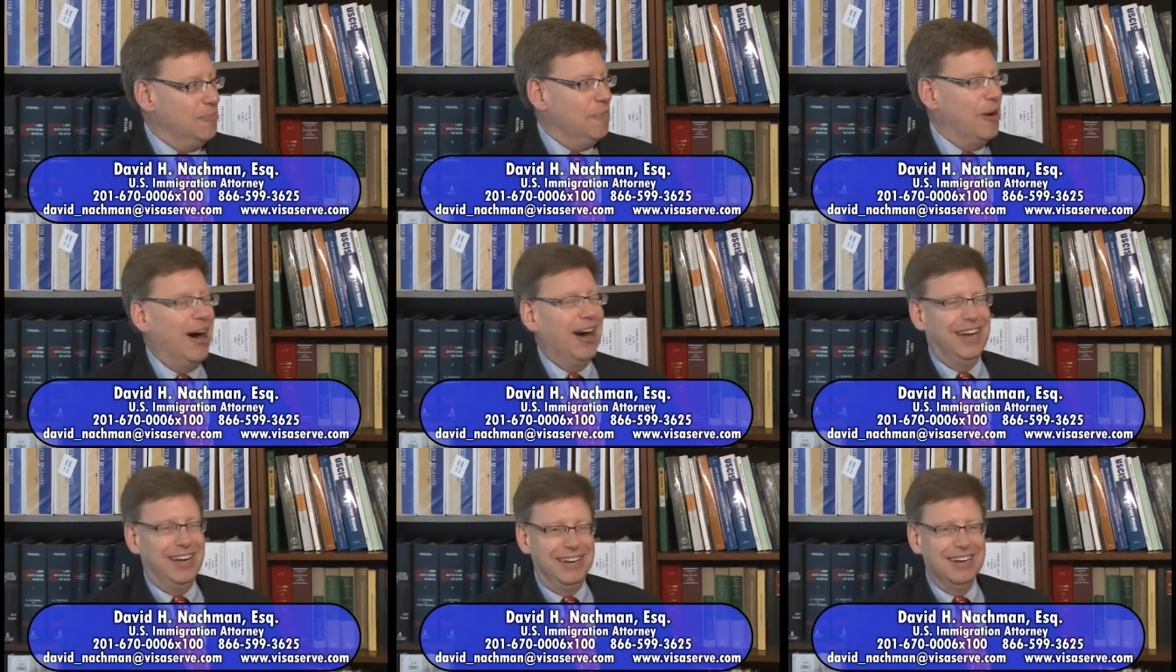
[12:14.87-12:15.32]

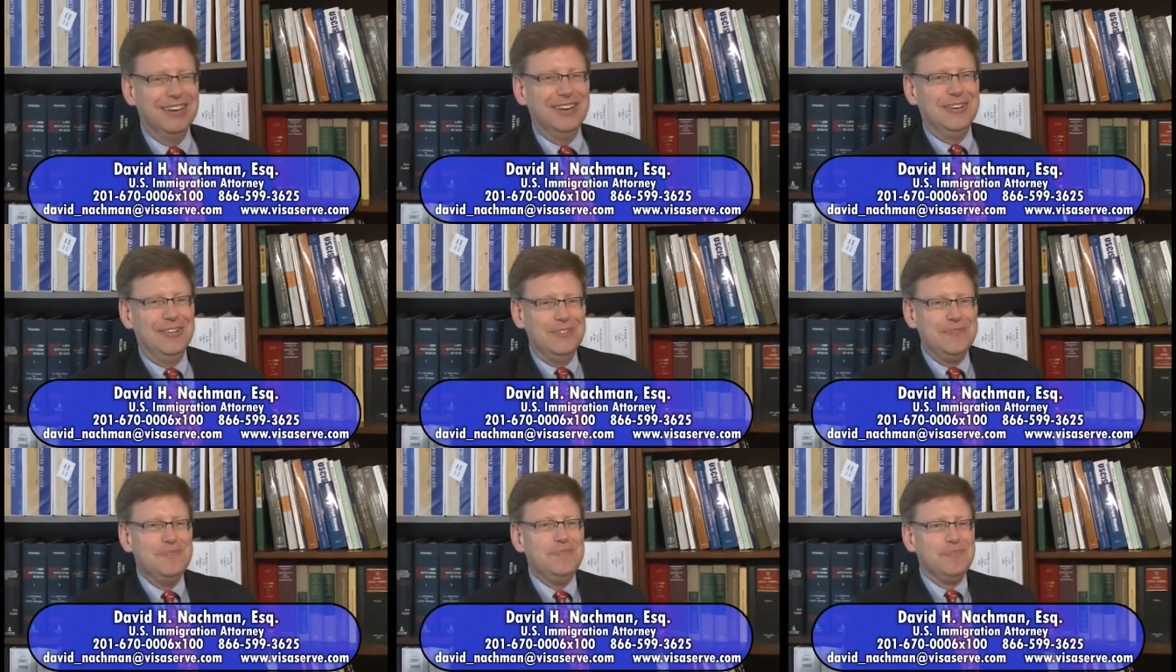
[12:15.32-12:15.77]
going to go to
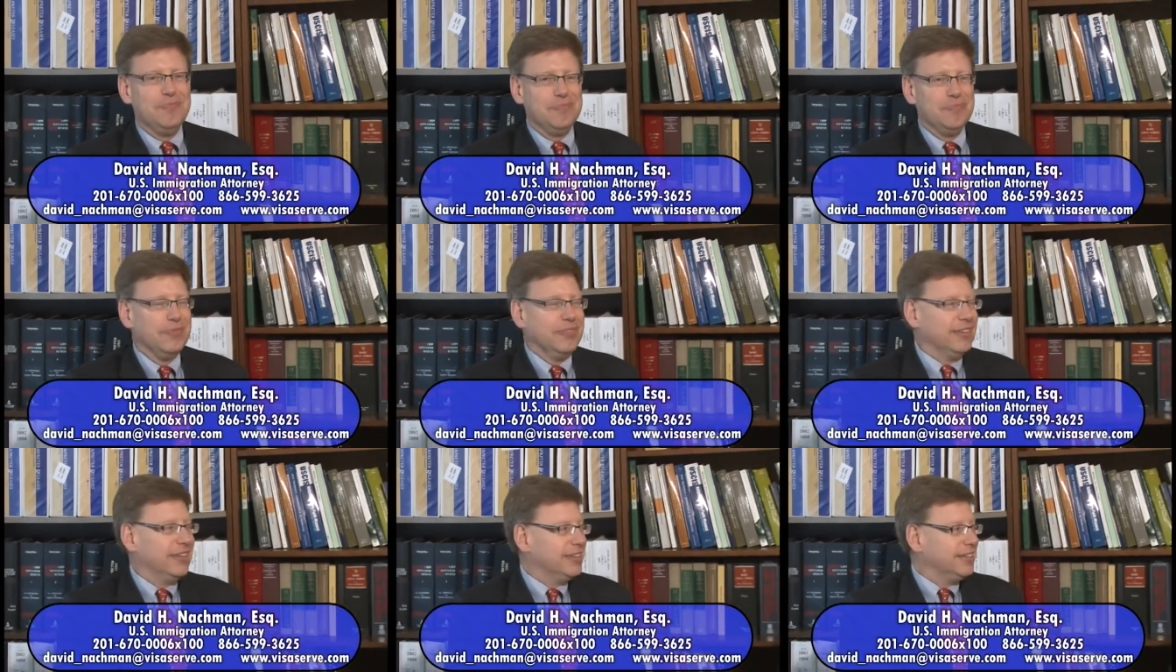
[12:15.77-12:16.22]
Supreme
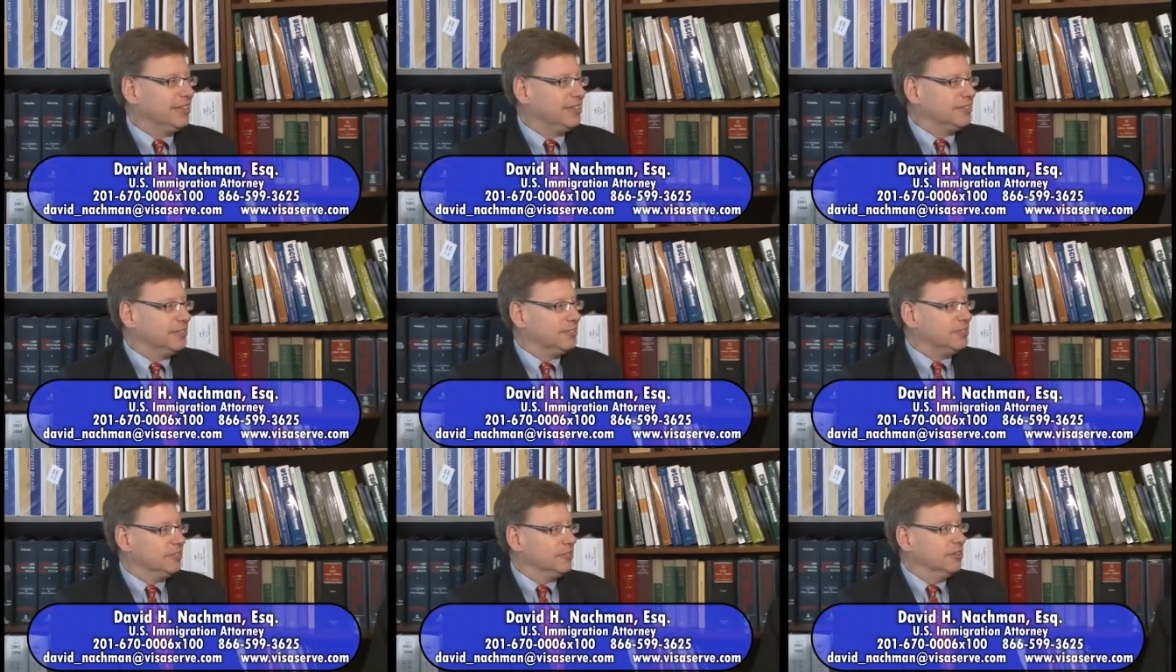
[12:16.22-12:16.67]
Court.
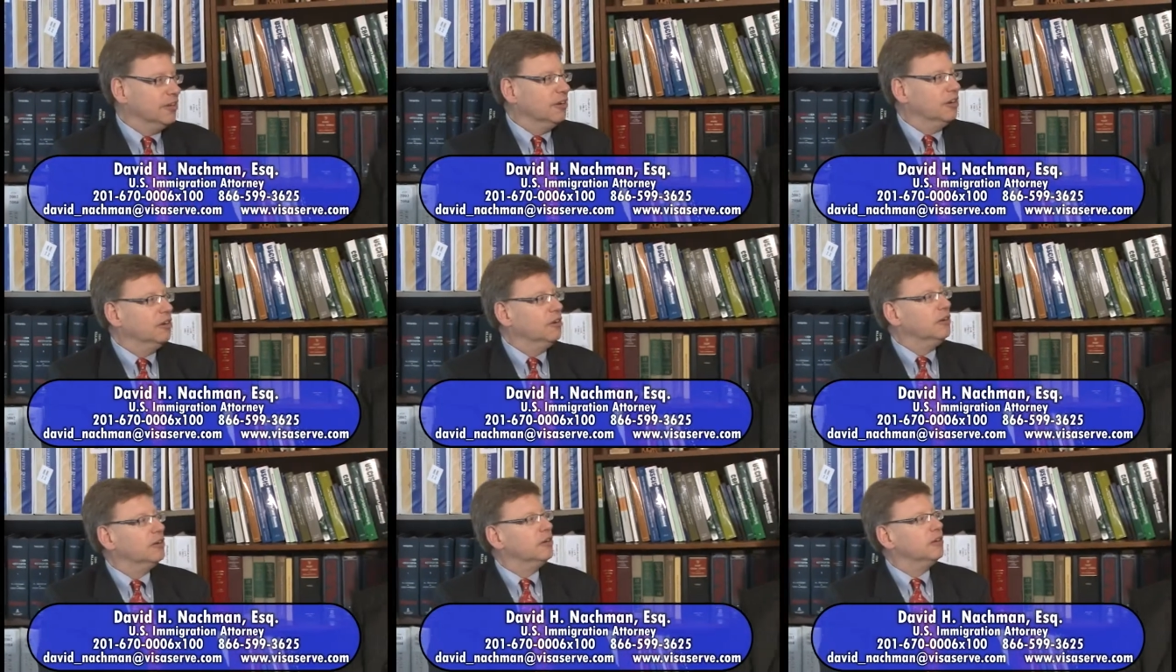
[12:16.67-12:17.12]

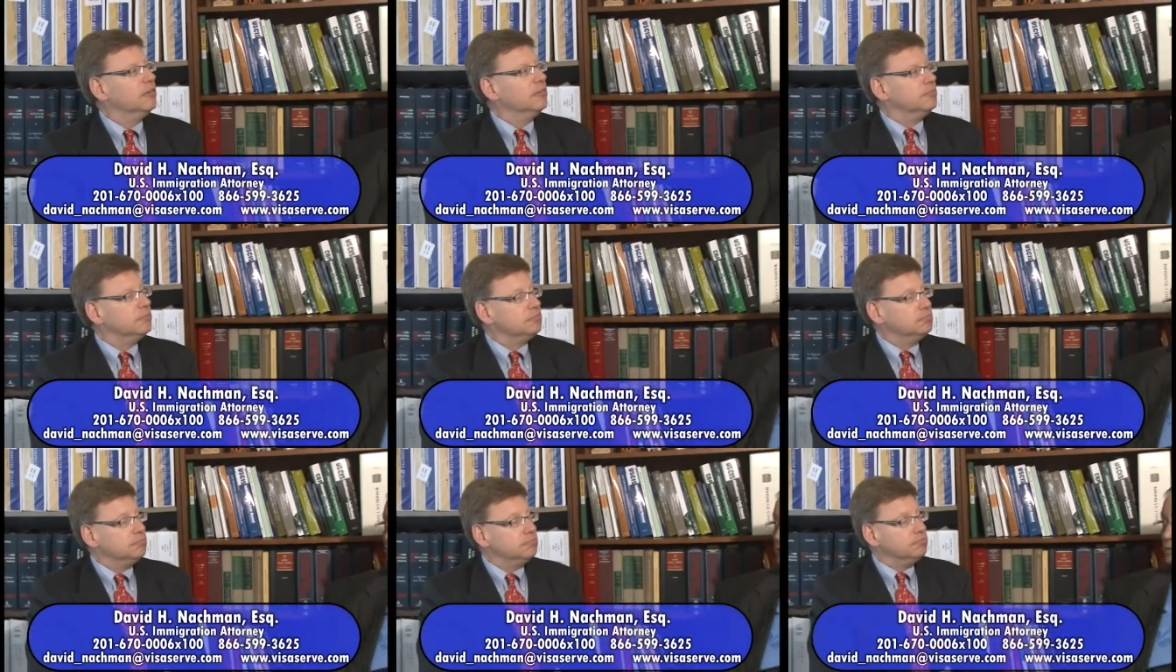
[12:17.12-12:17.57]
Basically,
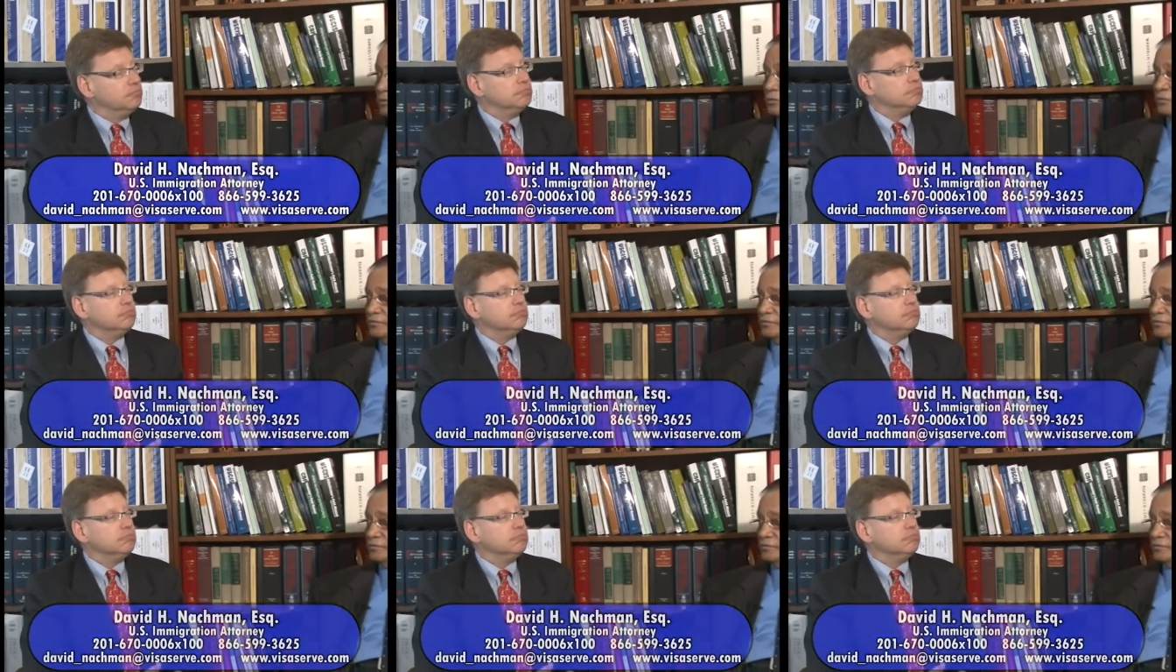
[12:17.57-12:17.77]
no matter who